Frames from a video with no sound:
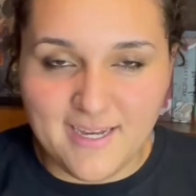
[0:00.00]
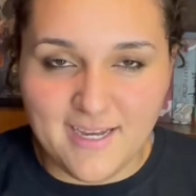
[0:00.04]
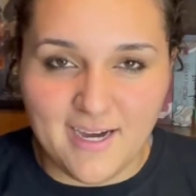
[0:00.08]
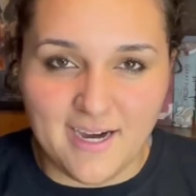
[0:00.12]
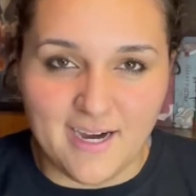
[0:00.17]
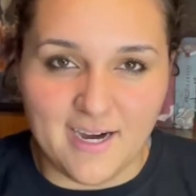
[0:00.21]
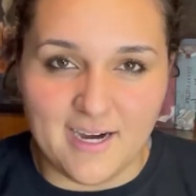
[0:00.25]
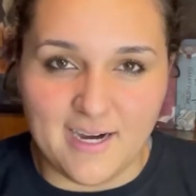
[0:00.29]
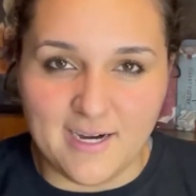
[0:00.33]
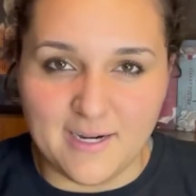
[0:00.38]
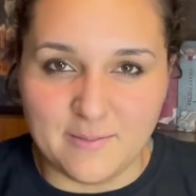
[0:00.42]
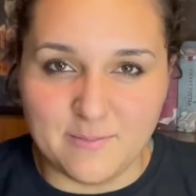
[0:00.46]

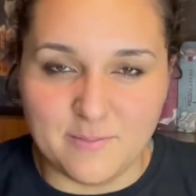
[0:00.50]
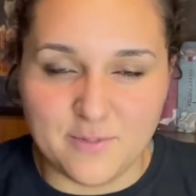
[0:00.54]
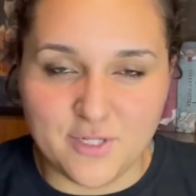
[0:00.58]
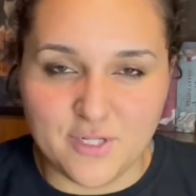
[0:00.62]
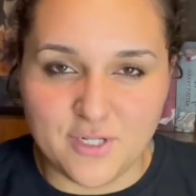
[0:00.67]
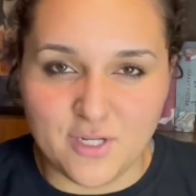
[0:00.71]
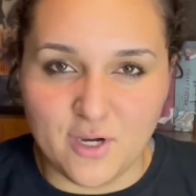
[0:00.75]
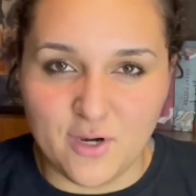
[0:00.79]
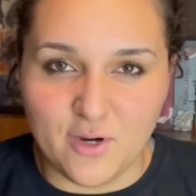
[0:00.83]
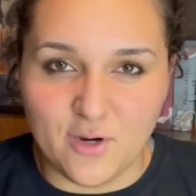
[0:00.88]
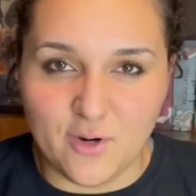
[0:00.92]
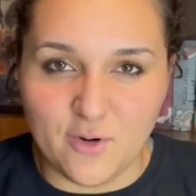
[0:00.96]
Um,
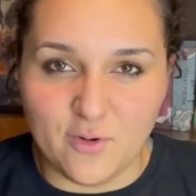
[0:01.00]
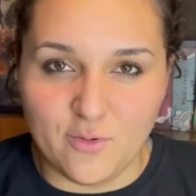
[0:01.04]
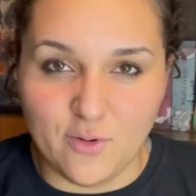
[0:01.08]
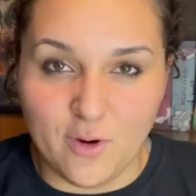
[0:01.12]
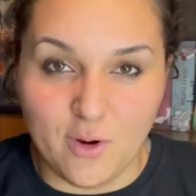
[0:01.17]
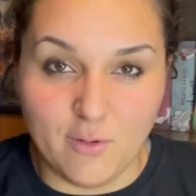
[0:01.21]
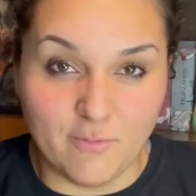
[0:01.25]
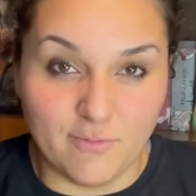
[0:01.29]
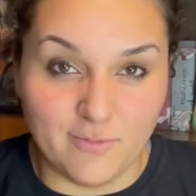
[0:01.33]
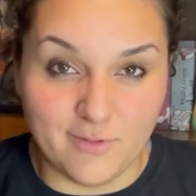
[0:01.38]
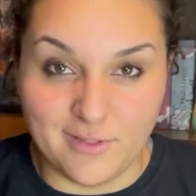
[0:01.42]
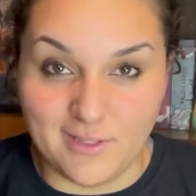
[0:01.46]
so
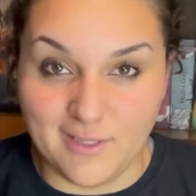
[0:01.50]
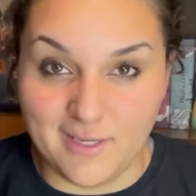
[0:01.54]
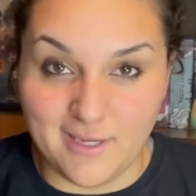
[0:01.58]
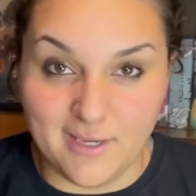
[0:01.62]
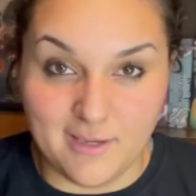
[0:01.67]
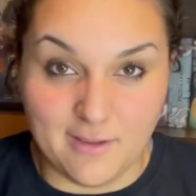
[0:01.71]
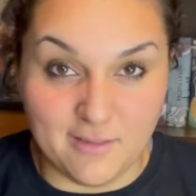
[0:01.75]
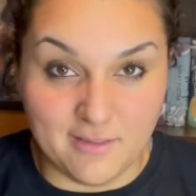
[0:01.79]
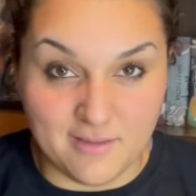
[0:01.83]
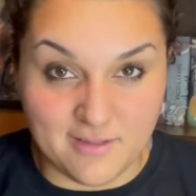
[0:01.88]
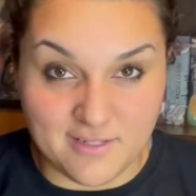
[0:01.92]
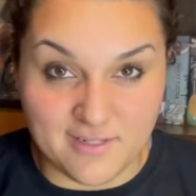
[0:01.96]

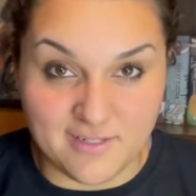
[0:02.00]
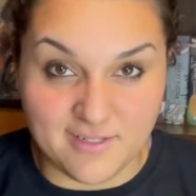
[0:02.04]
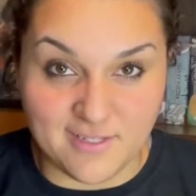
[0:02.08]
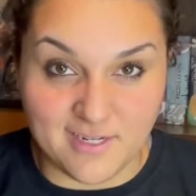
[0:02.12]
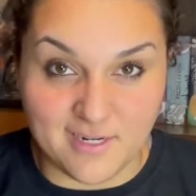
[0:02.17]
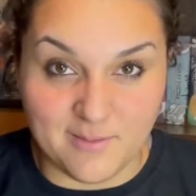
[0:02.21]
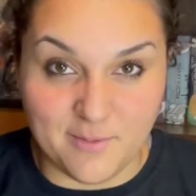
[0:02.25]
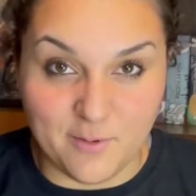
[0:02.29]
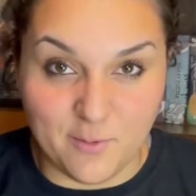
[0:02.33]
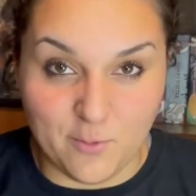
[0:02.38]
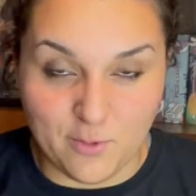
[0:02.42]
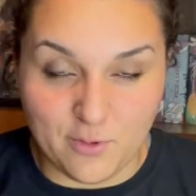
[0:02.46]
hopefully this is
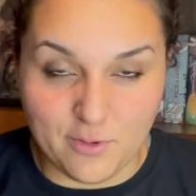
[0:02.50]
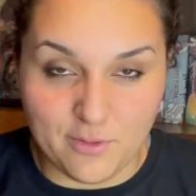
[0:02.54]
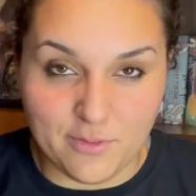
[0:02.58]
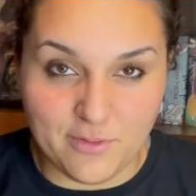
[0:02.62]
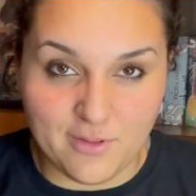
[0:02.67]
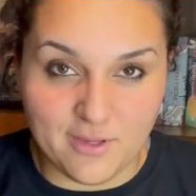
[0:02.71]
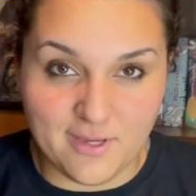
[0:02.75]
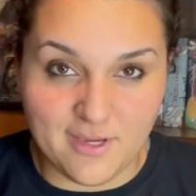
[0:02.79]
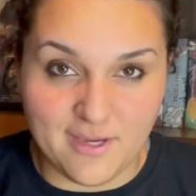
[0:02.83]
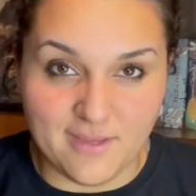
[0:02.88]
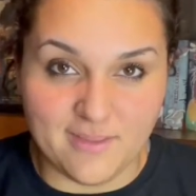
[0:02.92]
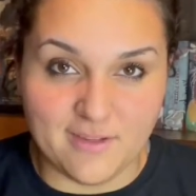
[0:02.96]
gonna be worth
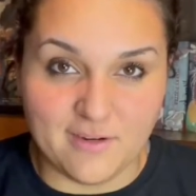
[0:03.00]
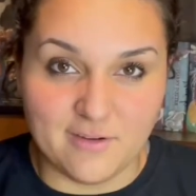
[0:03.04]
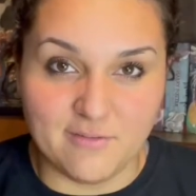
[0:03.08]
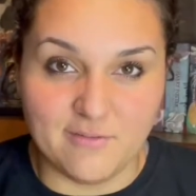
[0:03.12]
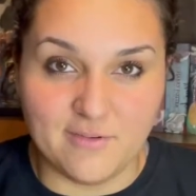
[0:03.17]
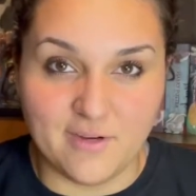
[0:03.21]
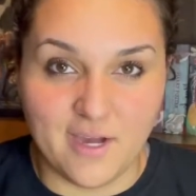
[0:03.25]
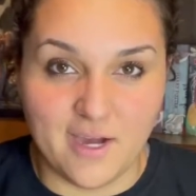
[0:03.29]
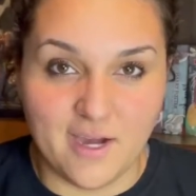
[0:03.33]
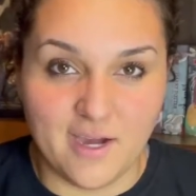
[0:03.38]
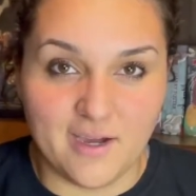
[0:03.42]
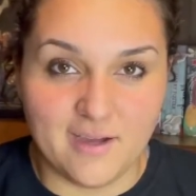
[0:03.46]
it. And then if
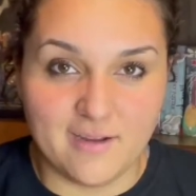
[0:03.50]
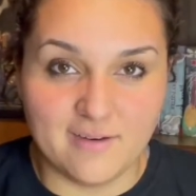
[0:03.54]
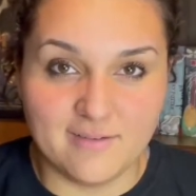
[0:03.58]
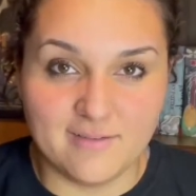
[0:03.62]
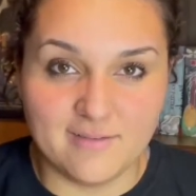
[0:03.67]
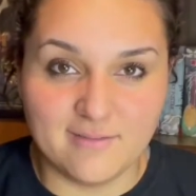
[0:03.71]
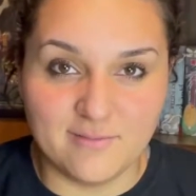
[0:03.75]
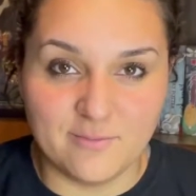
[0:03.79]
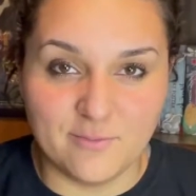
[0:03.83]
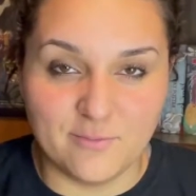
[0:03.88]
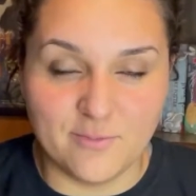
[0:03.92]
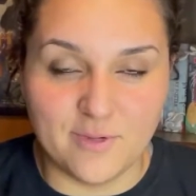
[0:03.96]
not,
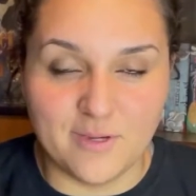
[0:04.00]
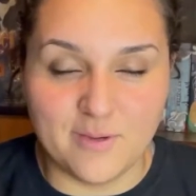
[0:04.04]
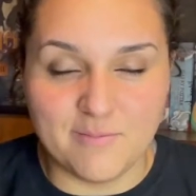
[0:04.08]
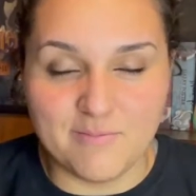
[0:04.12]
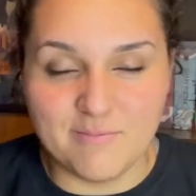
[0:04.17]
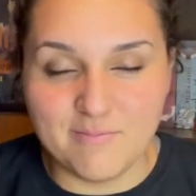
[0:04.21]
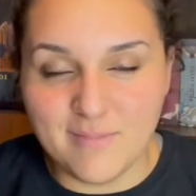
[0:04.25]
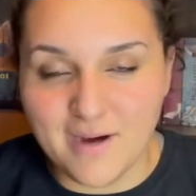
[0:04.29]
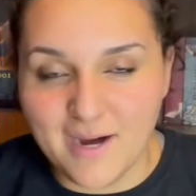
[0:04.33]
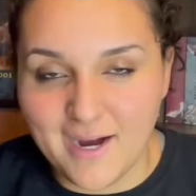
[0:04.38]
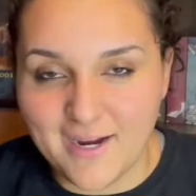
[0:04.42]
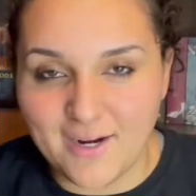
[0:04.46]
we
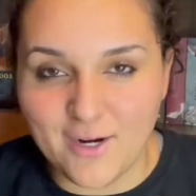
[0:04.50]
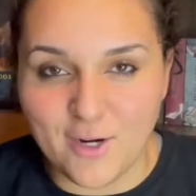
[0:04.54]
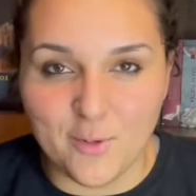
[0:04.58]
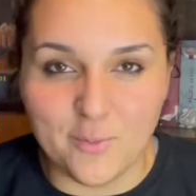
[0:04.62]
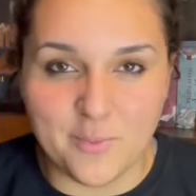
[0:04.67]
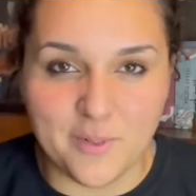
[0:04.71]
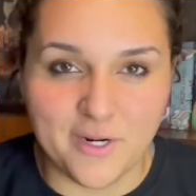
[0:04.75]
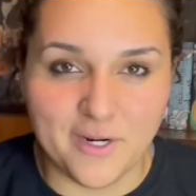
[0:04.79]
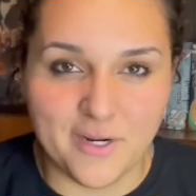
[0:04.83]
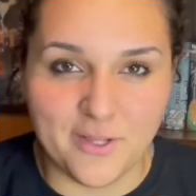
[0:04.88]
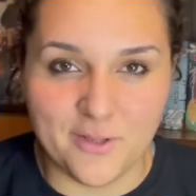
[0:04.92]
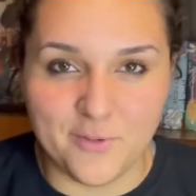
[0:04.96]
might
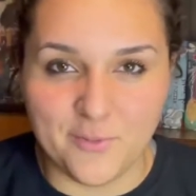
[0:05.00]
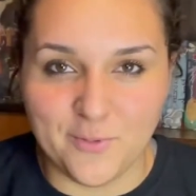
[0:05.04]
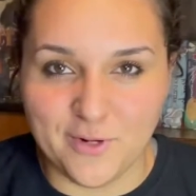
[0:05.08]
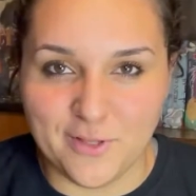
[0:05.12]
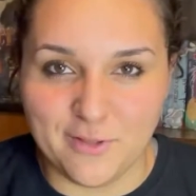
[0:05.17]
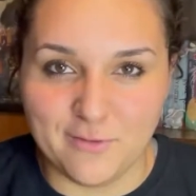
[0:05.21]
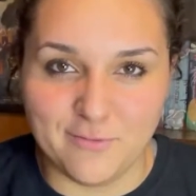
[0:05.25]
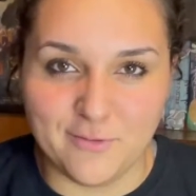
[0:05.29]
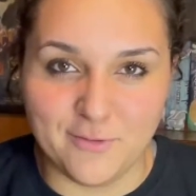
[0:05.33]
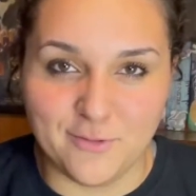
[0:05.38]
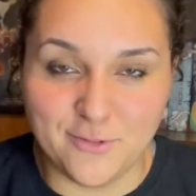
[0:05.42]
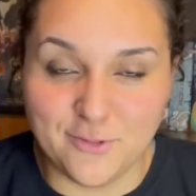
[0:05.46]
open another one in
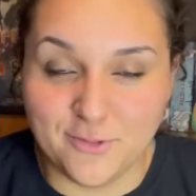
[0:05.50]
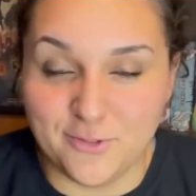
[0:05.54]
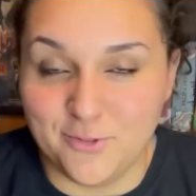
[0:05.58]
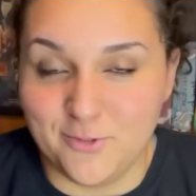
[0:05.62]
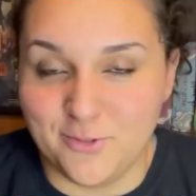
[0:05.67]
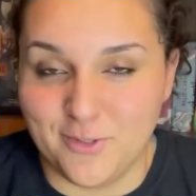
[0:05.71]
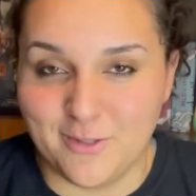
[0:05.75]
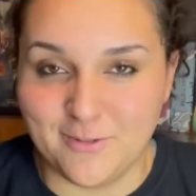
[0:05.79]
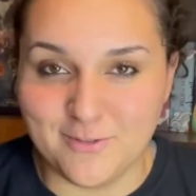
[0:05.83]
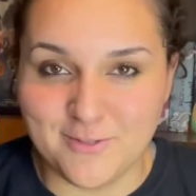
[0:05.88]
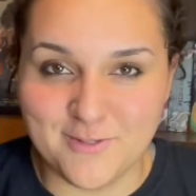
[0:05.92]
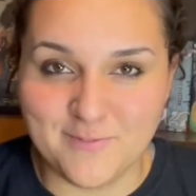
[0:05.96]
the future, who
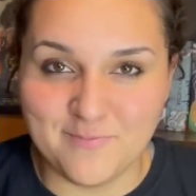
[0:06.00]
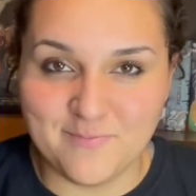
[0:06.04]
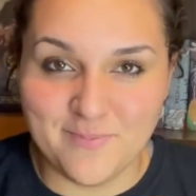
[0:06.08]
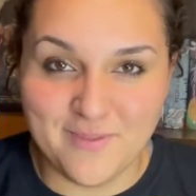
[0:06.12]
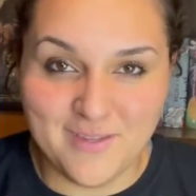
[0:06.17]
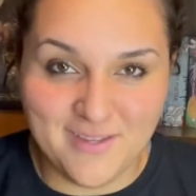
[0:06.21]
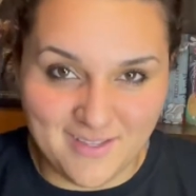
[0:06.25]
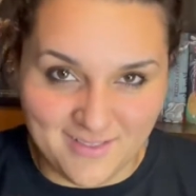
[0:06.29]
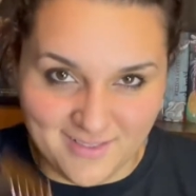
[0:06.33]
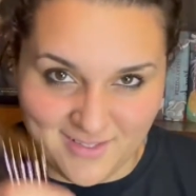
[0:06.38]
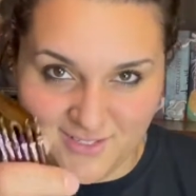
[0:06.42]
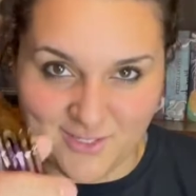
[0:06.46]
knows?
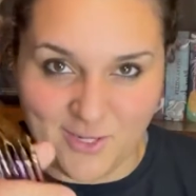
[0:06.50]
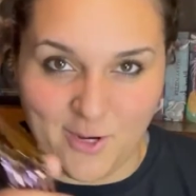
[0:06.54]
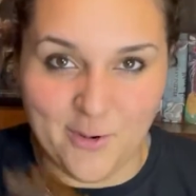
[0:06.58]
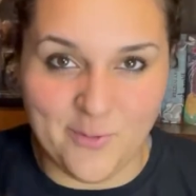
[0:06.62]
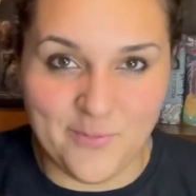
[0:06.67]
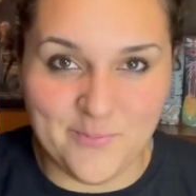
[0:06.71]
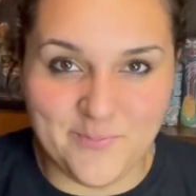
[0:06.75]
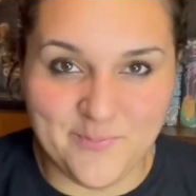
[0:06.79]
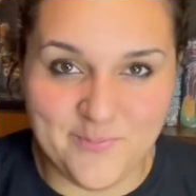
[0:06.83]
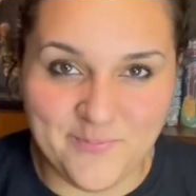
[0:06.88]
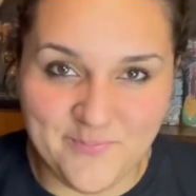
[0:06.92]
Let's go.